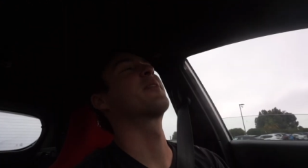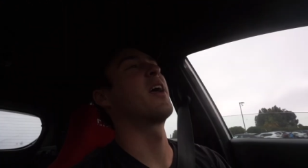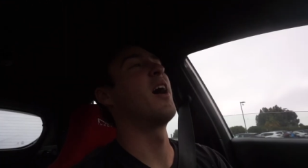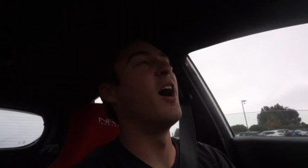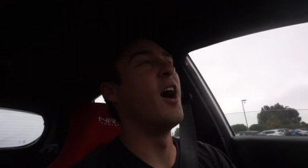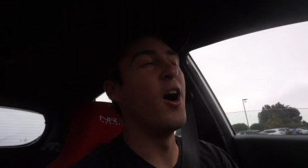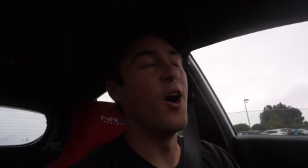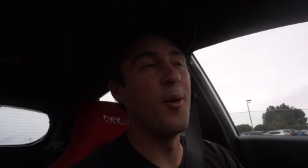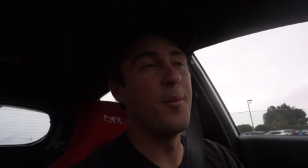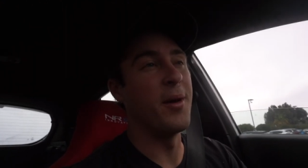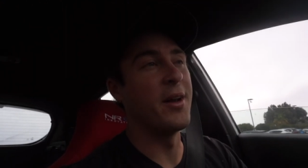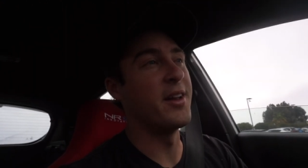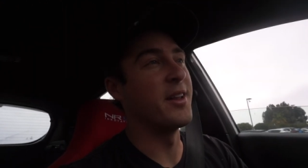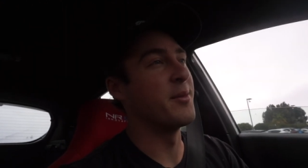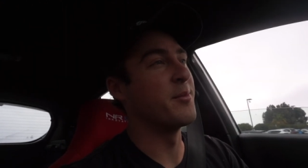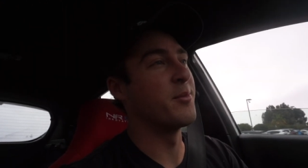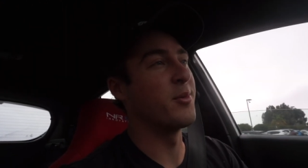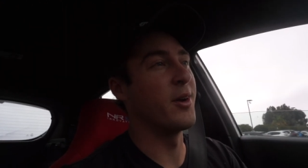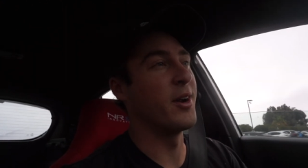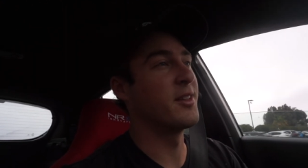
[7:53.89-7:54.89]
I hope I
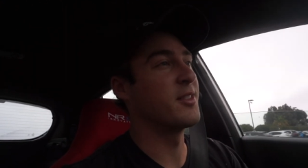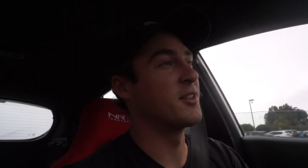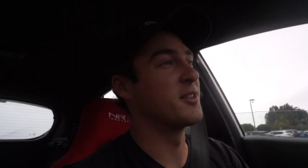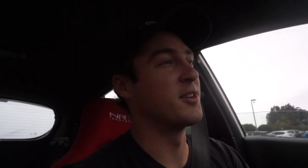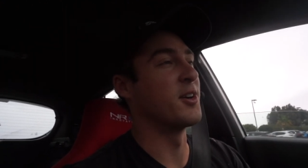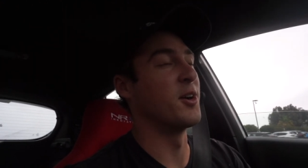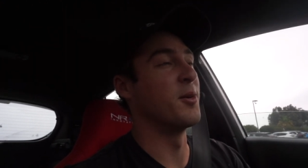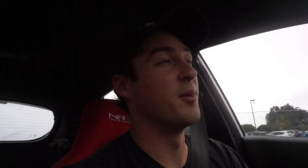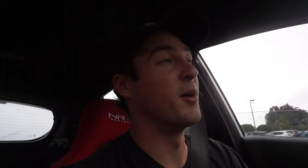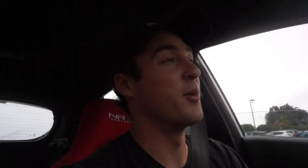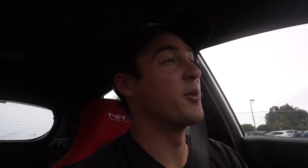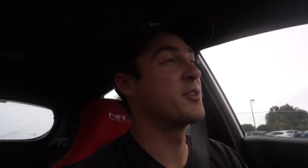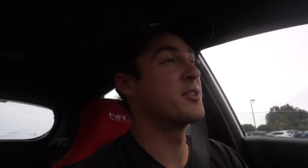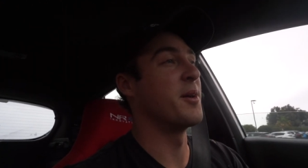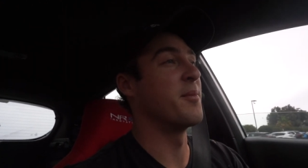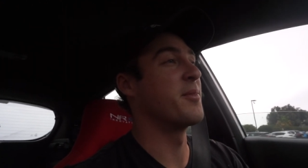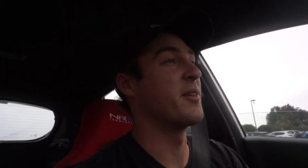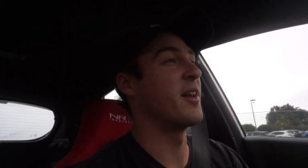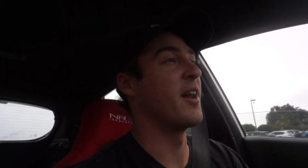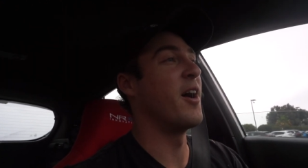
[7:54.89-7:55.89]
didn't break the turbo or
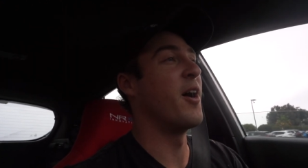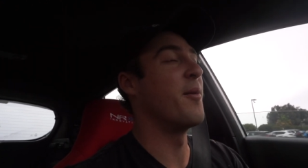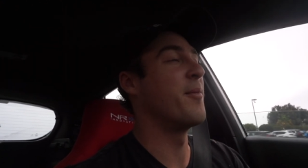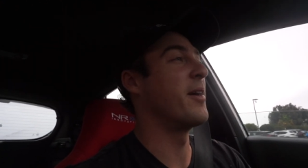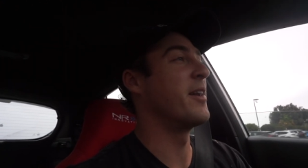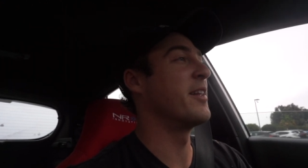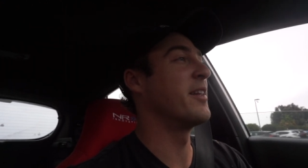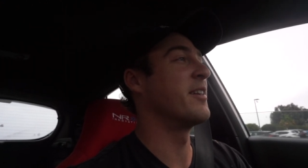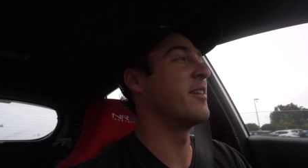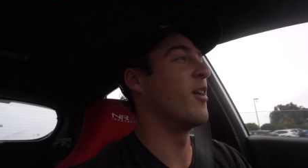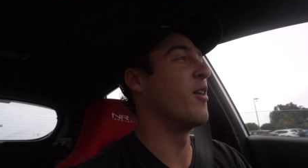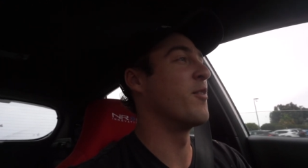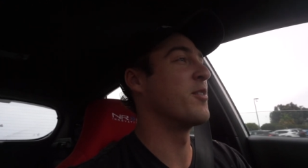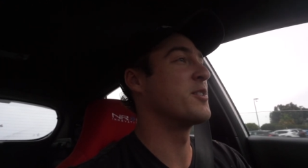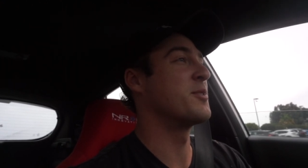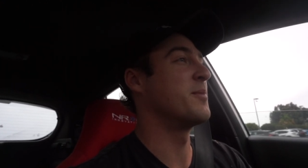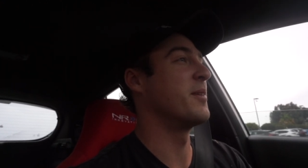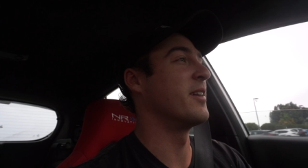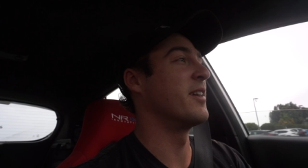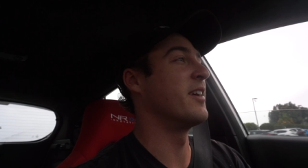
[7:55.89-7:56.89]
something. I hope I didn't
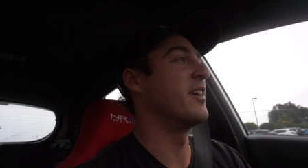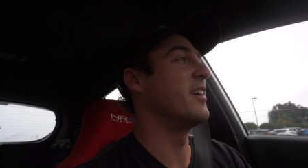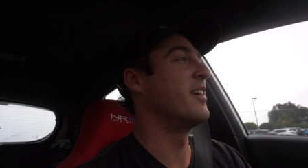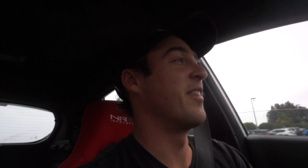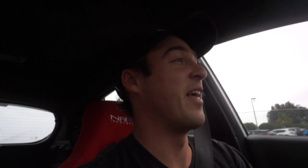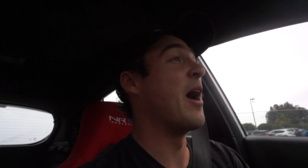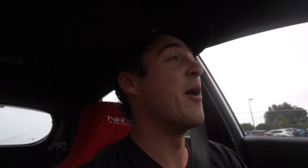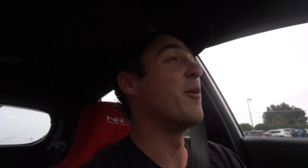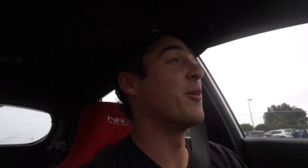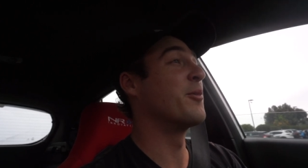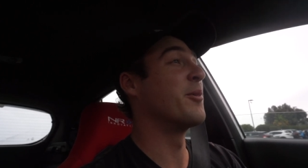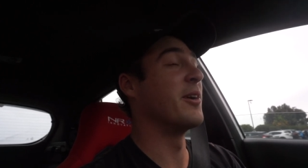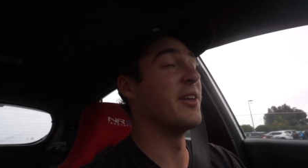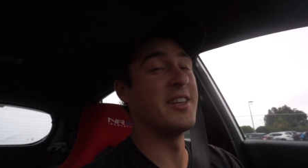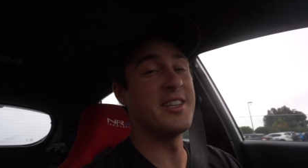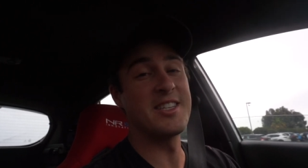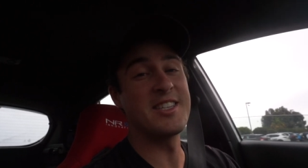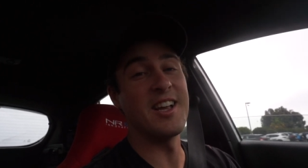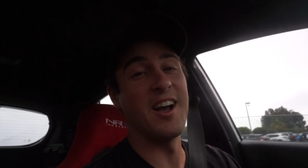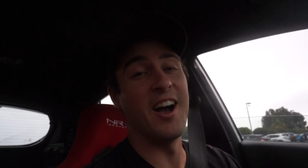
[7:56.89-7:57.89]
overspin it. That would
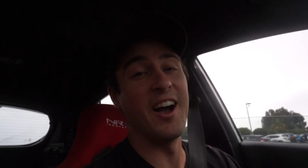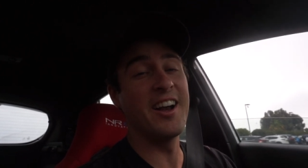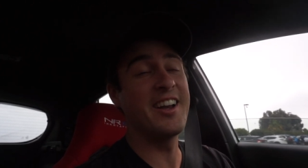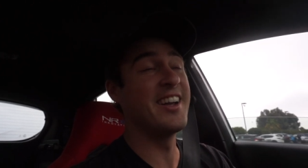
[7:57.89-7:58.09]
really suck.